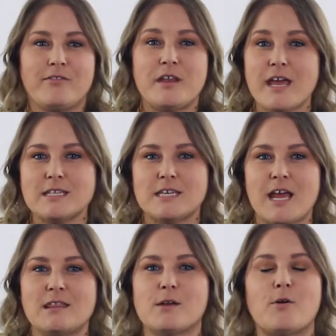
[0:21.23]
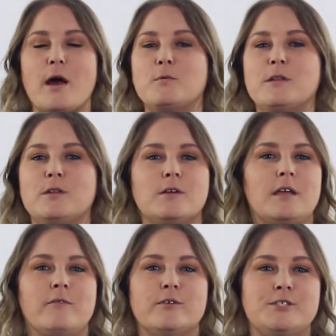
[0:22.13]
The next day, the crowd went
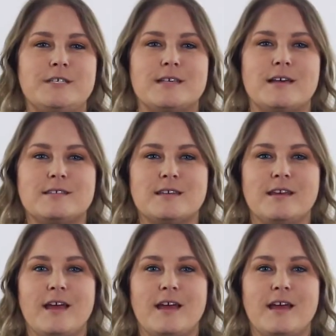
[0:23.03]
looking for Jesus.